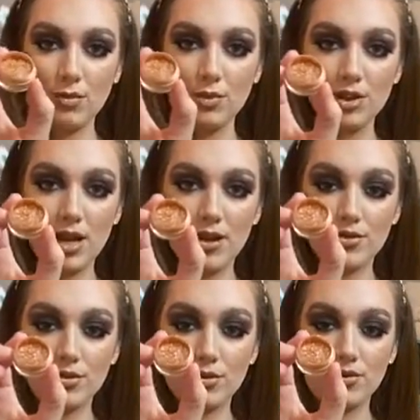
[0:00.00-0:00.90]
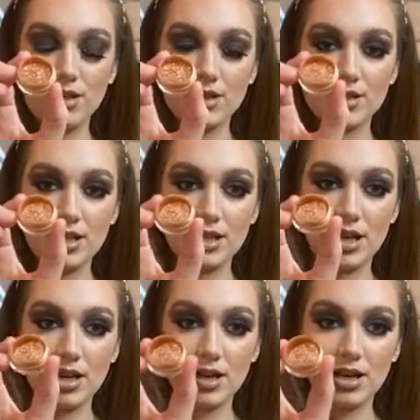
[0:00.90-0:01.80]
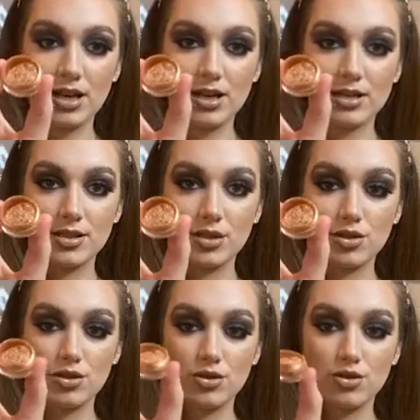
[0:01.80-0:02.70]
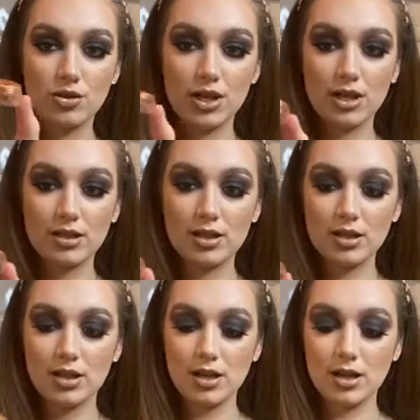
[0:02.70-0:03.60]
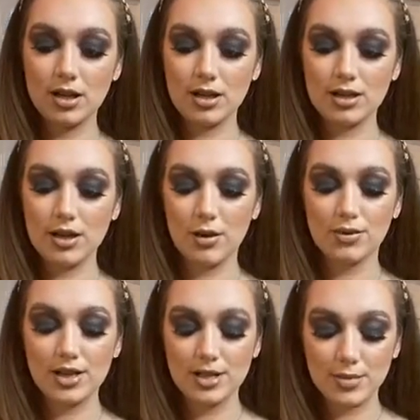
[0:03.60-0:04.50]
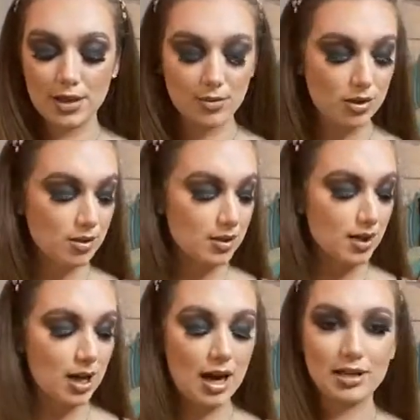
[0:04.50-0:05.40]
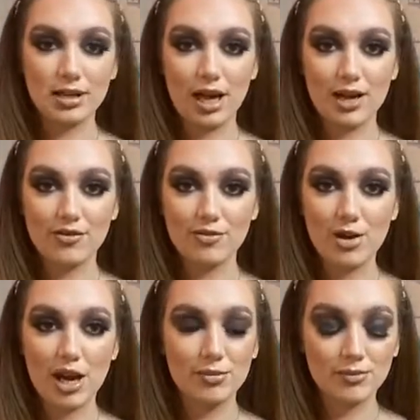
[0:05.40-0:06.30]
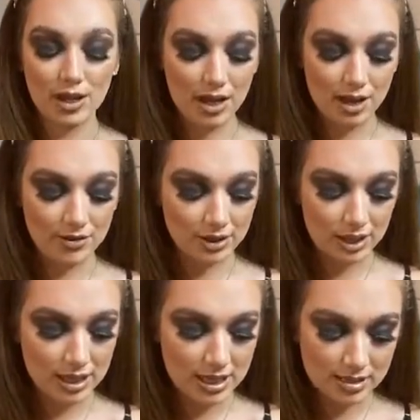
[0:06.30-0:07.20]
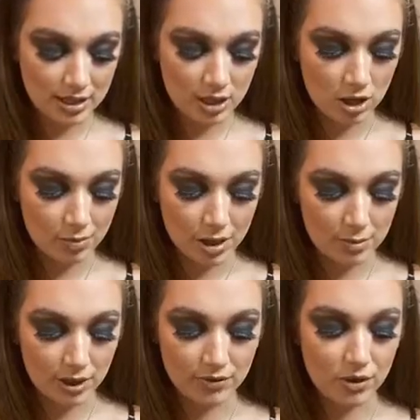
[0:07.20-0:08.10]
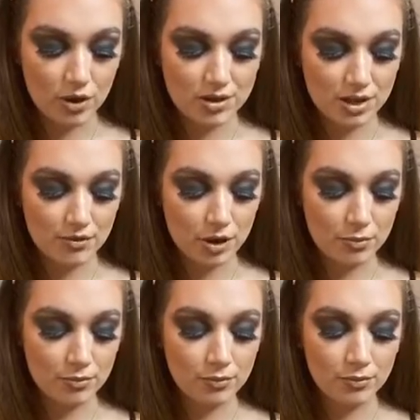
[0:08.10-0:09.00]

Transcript: But yeah, I don't know if you can see that. It is stunning. Now these pigments are the life of me. I've easily got maybe like 40 of them,